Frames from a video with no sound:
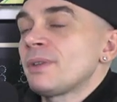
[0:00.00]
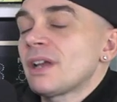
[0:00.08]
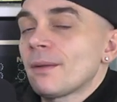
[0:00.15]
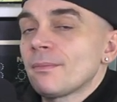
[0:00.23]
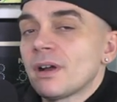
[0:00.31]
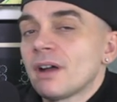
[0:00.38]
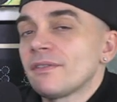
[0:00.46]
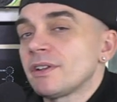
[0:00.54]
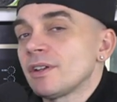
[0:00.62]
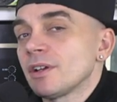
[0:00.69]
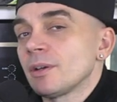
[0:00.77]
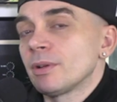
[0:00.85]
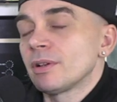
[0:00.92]
Big up
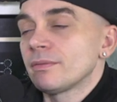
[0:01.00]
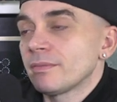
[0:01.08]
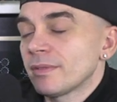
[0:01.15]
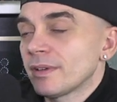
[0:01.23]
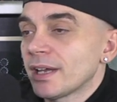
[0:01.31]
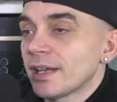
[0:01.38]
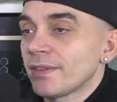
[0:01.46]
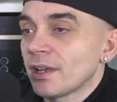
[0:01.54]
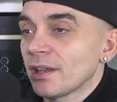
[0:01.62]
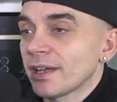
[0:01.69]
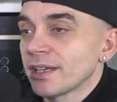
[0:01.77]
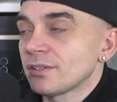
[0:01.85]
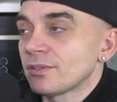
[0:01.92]
Marvin Herbert and the
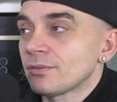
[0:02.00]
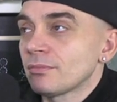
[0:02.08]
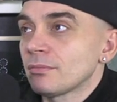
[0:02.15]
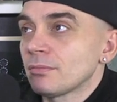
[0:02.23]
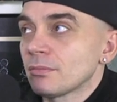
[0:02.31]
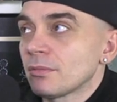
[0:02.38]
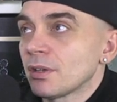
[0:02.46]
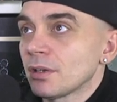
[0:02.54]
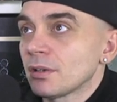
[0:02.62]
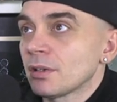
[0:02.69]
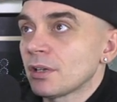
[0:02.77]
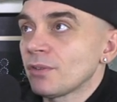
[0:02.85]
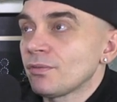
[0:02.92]
likes
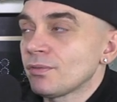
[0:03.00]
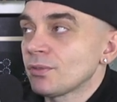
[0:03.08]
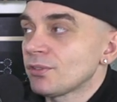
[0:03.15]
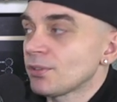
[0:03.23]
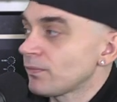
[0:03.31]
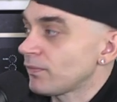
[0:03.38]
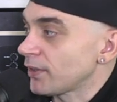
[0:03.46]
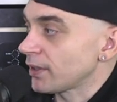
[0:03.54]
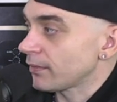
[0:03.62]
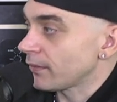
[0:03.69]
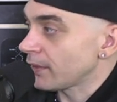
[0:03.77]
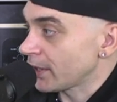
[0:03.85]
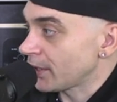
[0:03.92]
that go through
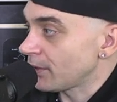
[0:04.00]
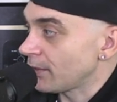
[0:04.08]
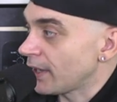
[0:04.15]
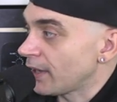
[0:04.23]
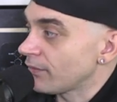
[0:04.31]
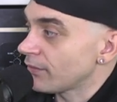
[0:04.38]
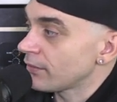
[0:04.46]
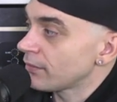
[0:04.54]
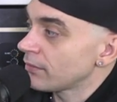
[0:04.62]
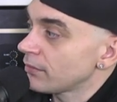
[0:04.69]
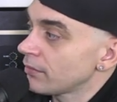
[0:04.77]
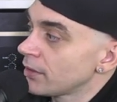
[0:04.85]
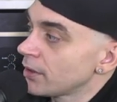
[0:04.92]
something like you have.
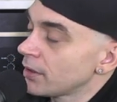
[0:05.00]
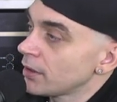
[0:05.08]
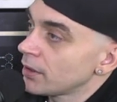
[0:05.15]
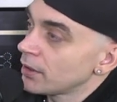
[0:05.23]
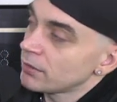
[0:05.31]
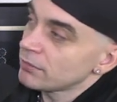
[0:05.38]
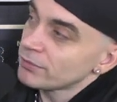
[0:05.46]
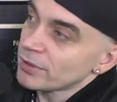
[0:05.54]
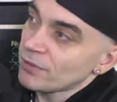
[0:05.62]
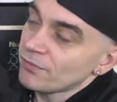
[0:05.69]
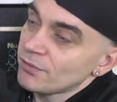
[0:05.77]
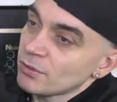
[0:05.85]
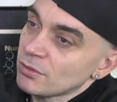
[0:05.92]
Mm.
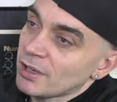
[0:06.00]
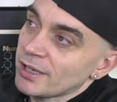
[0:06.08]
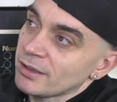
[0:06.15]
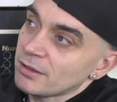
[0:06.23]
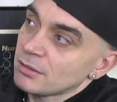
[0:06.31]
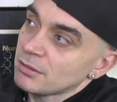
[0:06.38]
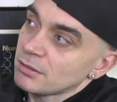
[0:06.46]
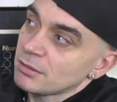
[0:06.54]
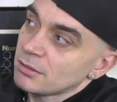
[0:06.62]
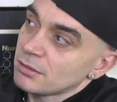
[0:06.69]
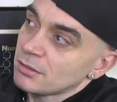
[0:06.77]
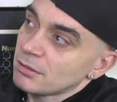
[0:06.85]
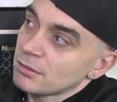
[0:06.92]
I feel like
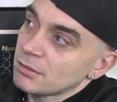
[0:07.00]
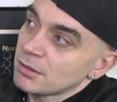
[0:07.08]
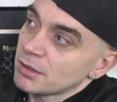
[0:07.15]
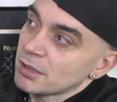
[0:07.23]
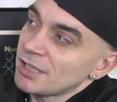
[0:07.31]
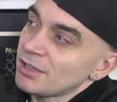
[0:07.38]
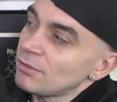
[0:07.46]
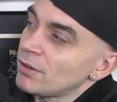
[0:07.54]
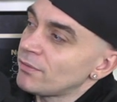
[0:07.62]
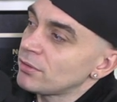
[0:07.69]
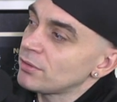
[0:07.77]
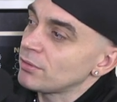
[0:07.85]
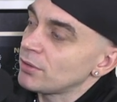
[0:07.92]
is there
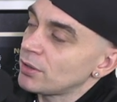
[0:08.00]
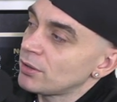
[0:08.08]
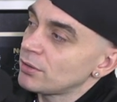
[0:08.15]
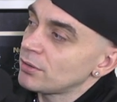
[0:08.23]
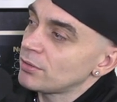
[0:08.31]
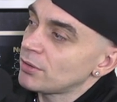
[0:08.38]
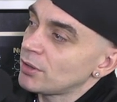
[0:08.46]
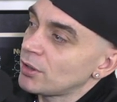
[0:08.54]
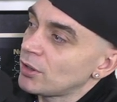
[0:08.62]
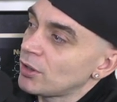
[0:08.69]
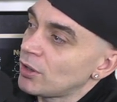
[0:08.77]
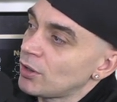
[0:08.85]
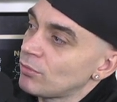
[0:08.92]
ever
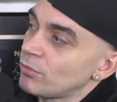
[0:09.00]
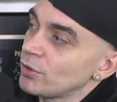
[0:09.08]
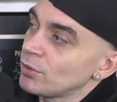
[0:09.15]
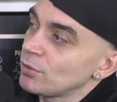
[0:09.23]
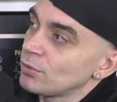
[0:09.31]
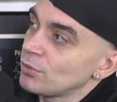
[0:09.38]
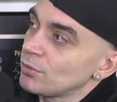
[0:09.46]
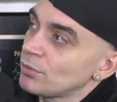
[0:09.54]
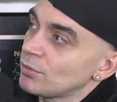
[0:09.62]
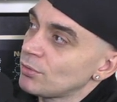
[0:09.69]
a real